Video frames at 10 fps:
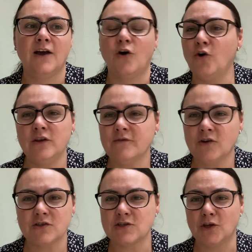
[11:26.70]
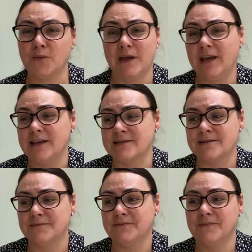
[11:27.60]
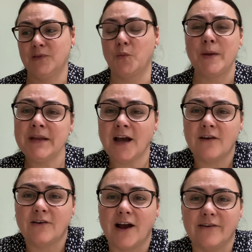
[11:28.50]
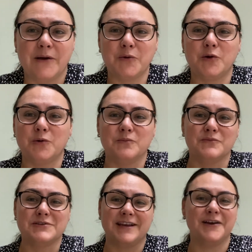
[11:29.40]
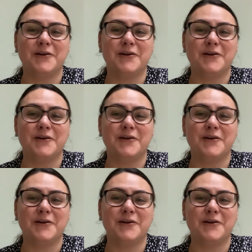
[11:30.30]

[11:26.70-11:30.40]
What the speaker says: All you've got to do is, the women are our outcomes.